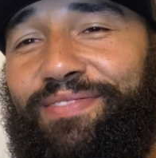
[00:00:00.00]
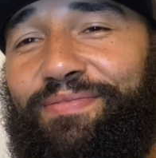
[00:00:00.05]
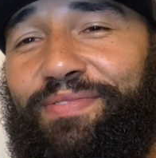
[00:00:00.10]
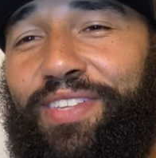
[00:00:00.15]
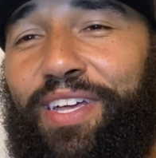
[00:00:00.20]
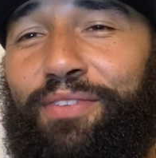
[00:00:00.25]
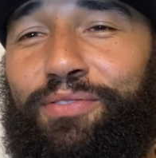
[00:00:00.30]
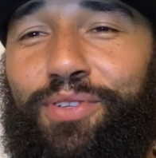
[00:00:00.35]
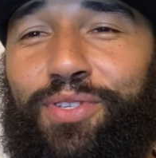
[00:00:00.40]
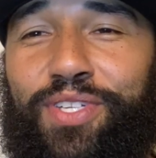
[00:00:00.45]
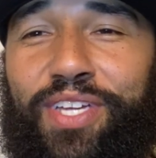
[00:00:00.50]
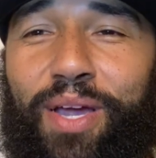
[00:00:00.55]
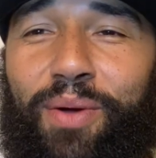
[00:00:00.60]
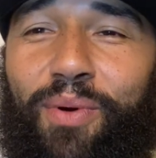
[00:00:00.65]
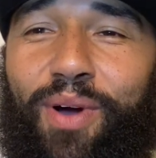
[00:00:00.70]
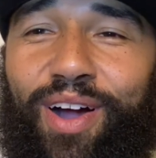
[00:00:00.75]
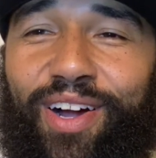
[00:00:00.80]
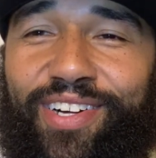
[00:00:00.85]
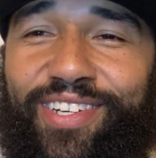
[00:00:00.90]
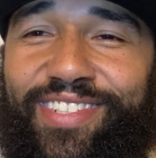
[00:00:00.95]
Love you,
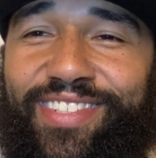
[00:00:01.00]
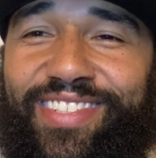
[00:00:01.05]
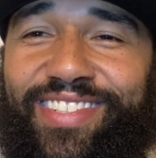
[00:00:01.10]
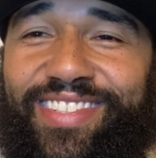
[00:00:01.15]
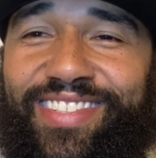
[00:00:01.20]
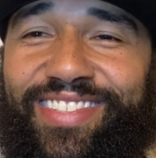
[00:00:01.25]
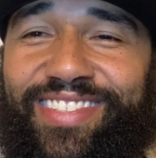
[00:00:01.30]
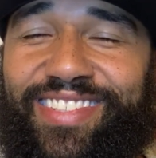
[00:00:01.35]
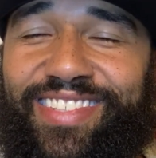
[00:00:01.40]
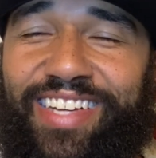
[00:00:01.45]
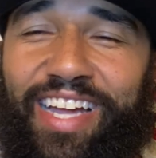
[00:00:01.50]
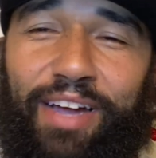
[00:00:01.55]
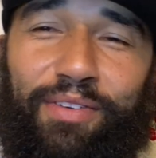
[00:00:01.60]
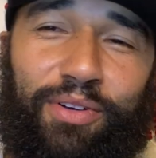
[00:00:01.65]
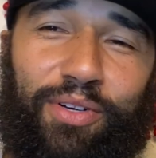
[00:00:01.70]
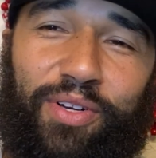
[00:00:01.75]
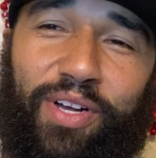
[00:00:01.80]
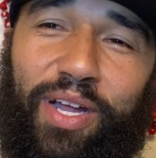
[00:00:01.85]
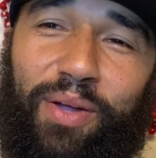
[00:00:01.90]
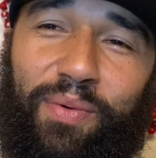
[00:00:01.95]
Jaywalkers. Have
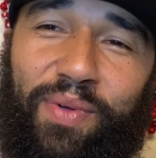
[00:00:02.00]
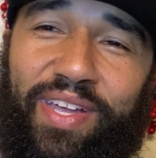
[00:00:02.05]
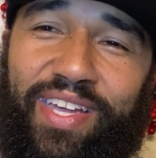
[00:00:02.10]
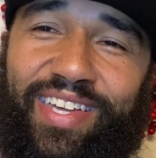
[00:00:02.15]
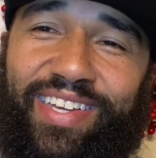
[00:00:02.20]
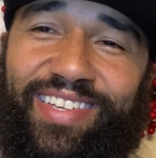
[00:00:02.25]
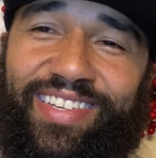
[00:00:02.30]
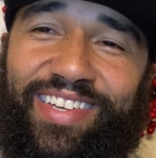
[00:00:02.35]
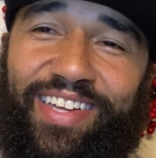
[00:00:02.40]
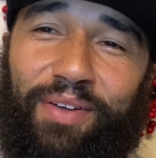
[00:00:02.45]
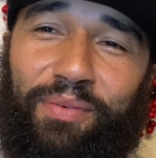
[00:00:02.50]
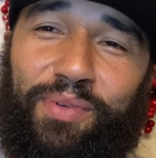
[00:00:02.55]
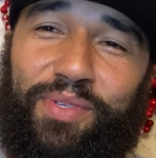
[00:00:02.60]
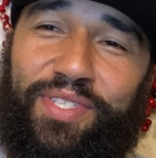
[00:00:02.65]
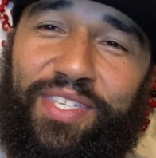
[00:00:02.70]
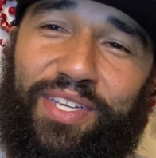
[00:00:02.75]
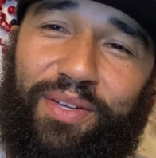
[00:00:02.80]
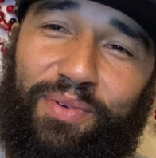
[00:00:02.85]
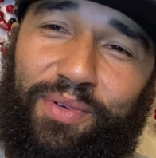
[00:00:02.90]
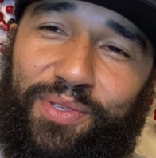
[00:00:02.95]
a great week, and we'll
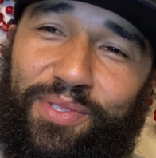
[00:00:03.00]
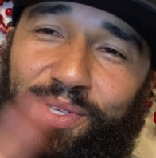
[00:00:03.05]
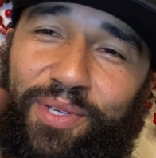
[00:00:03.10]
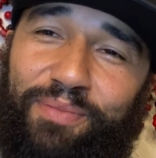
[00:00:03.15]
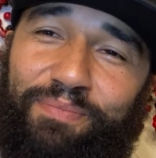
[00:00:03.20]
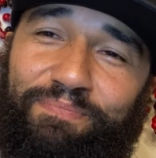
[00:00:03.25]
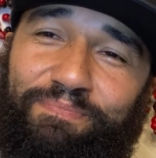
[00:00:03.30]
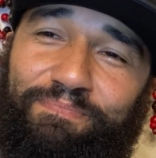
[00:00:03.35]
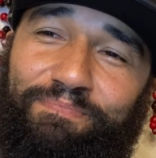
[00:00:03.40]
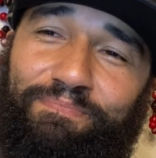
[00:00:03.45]
see you real soon.